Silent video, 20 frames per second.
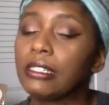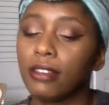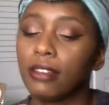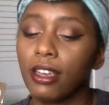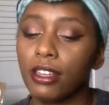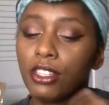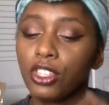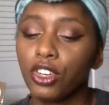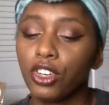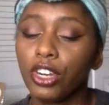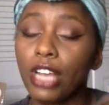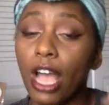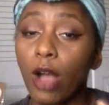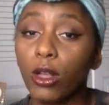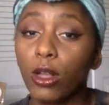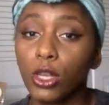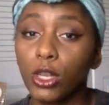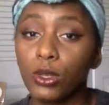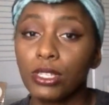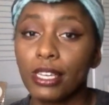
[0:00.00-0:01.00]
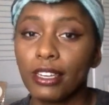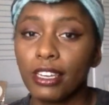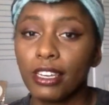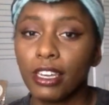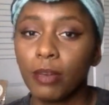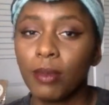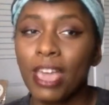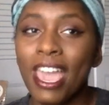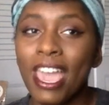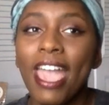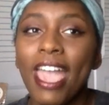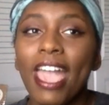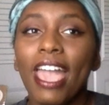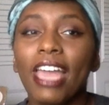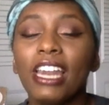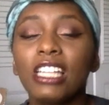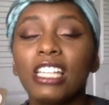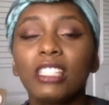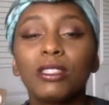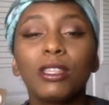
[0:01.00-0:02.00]
considering how close I am,
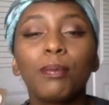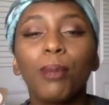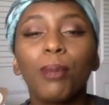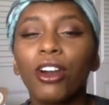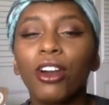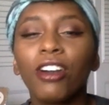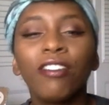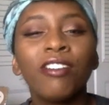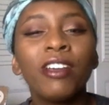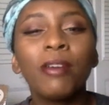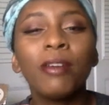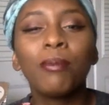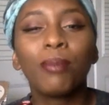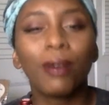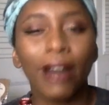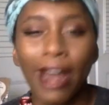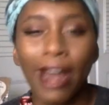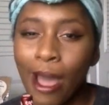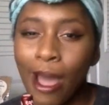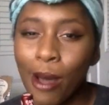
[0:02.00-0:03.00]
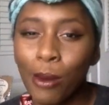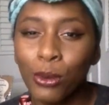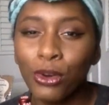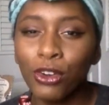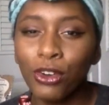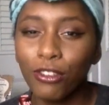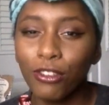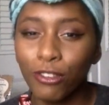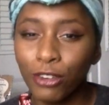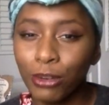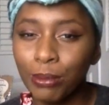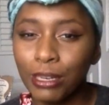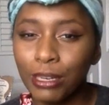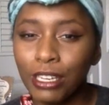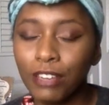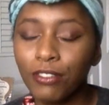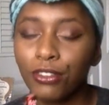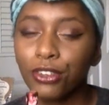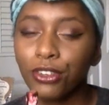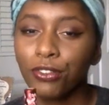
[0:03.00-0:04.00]
and it's the perfect brown for
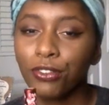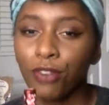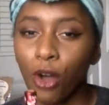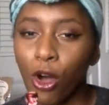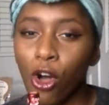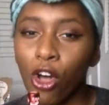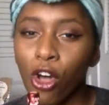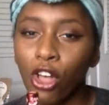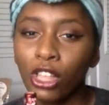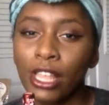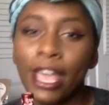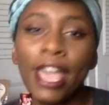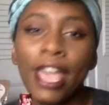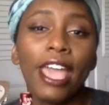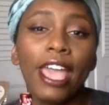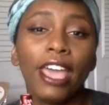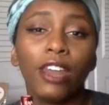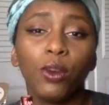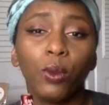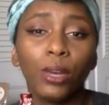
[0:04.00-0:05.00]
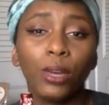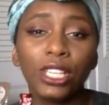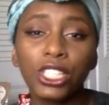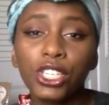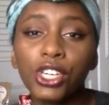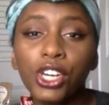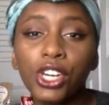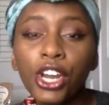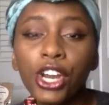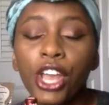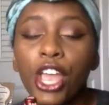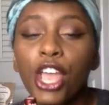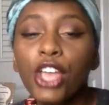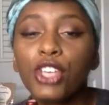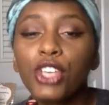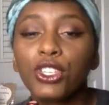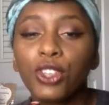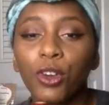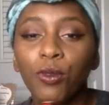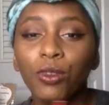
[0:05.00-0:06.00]
me for fall and winter,
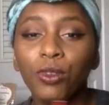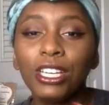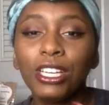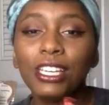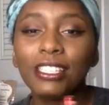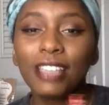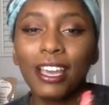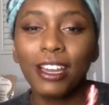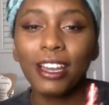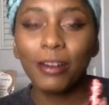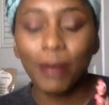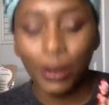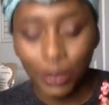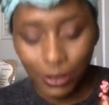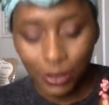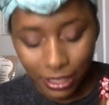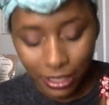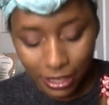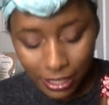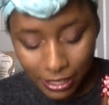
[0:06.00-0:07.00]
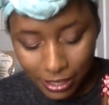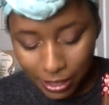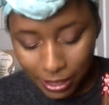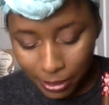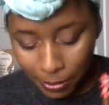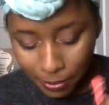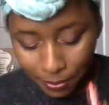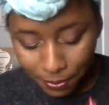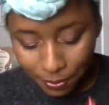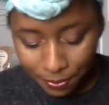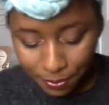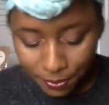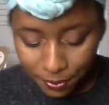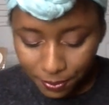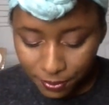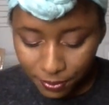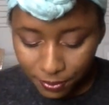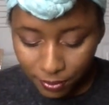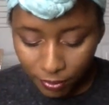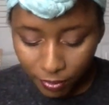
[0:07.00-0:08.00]
so I'm really excited about using this up.
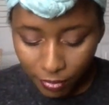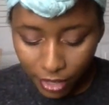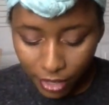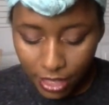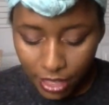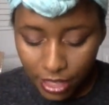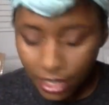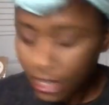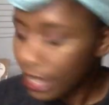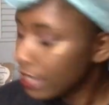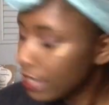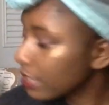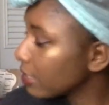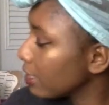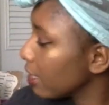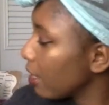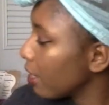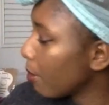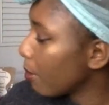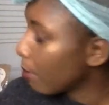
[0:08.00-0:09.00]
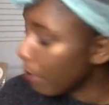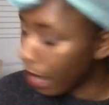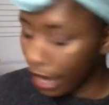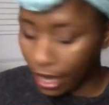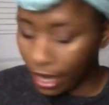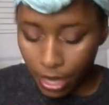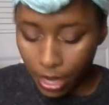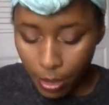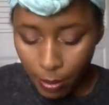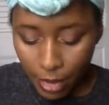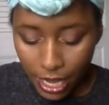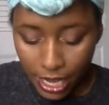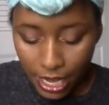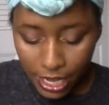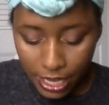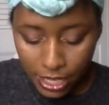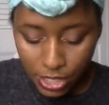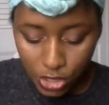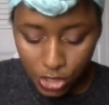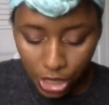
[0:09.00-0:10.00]
The next item
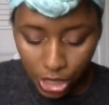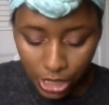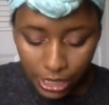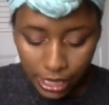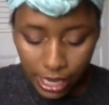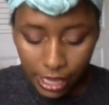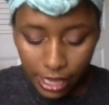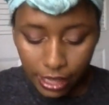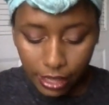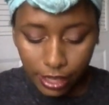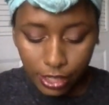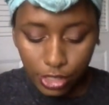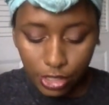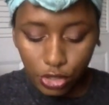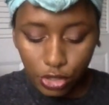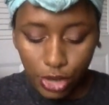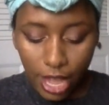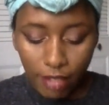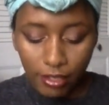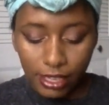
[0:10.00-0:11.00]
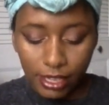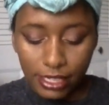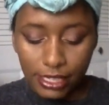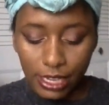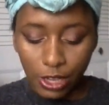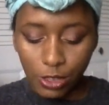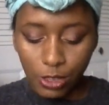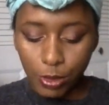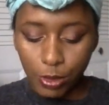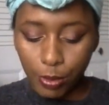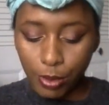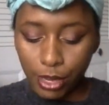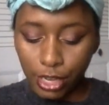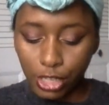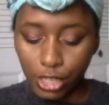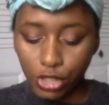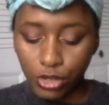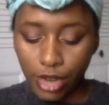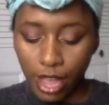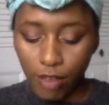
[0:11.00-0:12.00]
is Charlie Nylund Traveling Salesman Pick
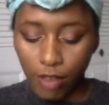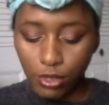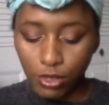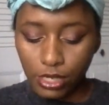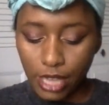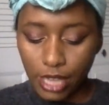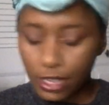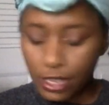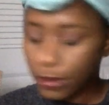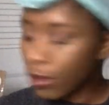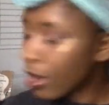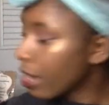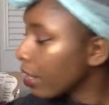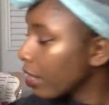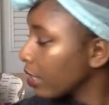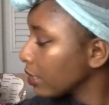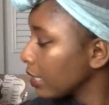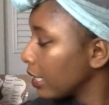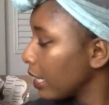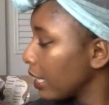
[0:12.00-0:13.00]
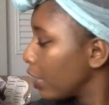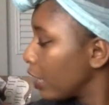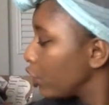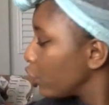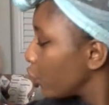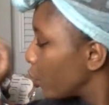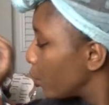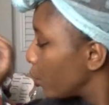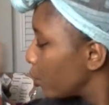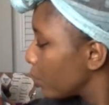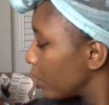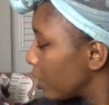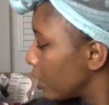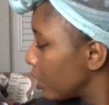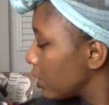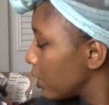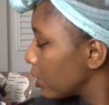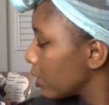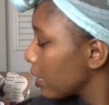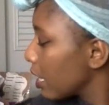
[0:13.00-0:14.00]
a Travel Size Product, and I chose
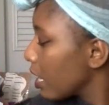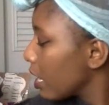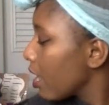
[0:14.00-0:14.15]
this